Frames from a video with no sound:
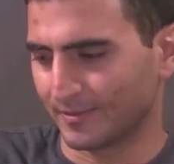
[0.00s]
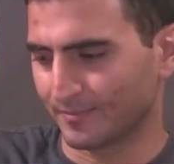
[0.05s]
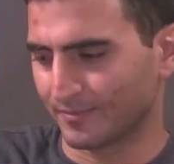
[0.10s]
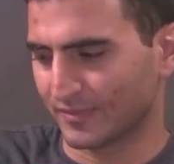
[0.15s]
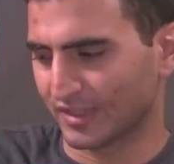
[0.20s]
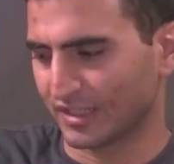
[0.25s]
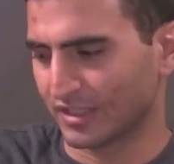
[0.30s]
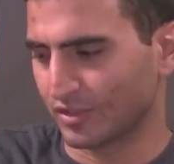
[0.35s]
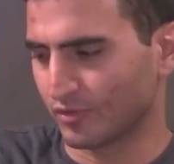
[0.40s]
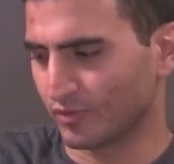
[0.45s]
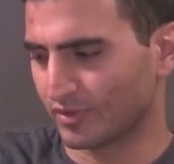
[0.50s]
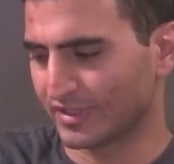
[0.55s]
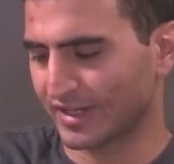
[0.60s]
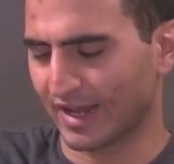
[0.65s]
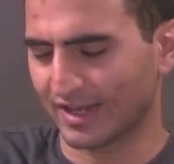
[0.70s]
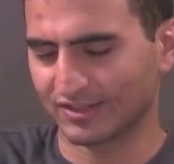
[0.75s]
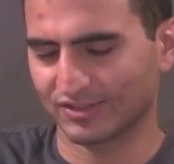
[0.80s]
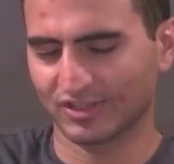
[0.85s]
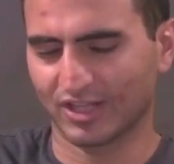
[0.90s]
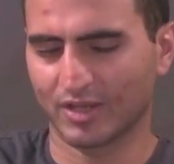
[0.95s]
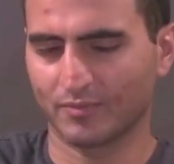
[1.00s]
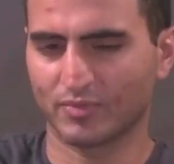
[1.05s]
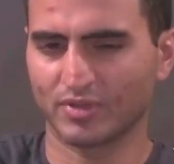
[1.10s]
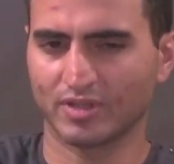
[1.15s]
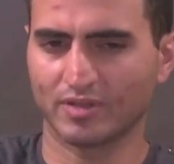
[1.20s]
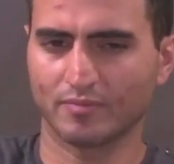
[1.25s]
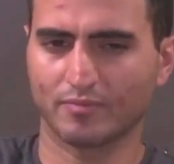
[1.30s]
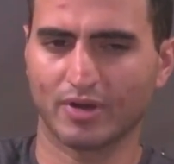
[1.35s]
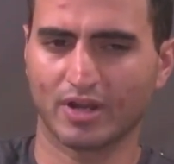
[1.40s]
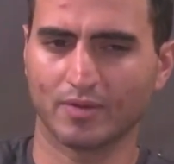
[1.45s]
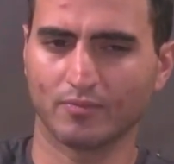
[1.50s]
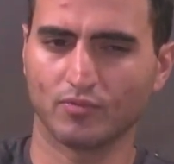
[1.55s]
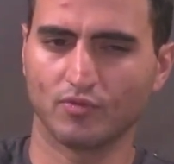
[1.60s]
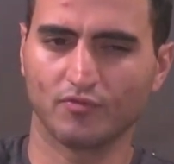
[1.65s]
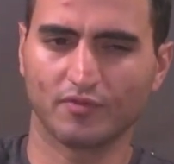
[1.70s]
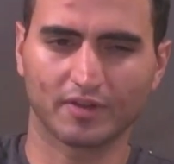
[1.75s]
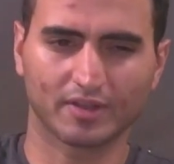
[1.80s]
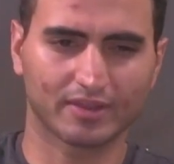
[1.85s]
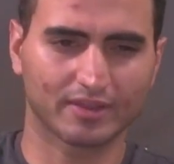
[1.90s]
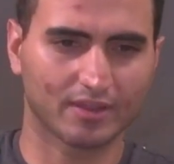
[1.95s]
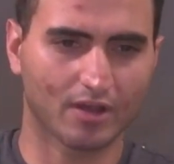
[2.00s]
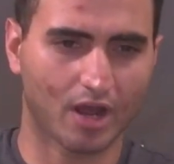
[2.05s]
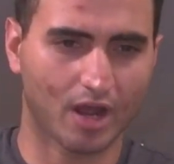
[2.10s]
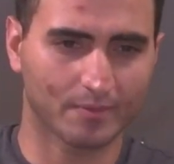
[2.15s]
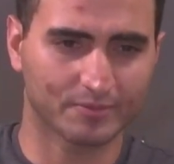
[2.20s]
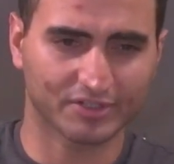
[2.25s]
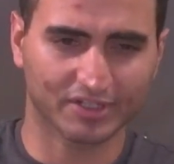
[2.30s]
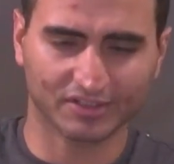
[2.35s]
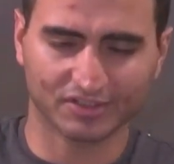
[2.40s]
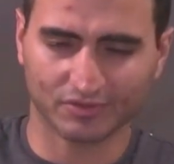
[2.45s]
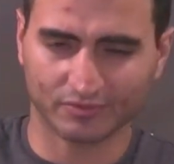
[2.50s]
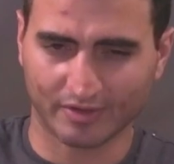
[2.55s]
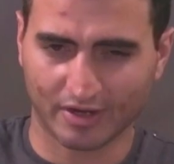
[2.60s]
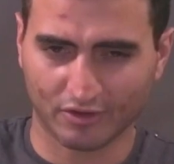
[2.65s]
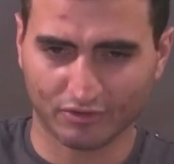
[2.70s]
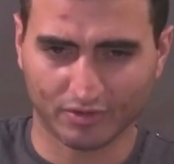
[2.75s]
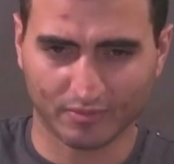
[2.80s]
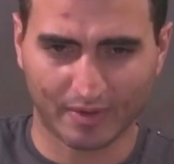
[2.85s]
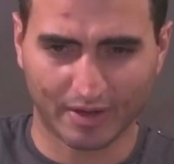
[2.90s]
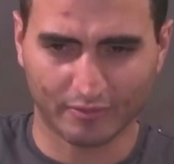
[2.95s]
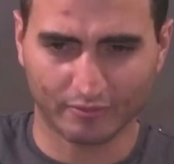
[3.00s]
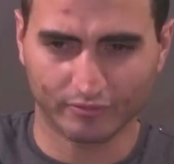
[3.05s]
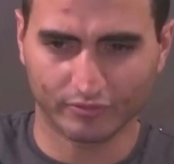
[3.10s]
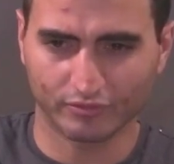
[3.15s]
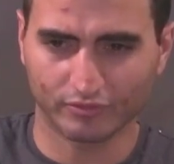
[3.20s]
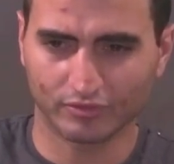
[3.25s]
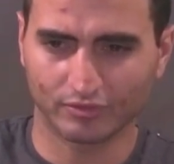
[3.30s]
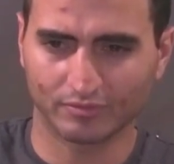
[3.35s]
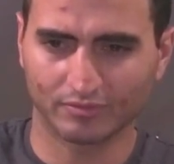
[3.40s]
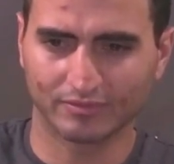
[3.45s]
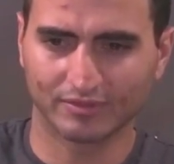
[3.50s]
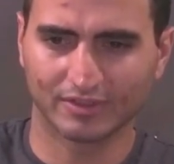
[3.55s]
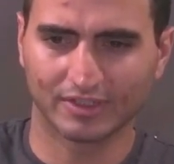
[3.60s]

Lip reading: He would gaslight me by moving objects around in my room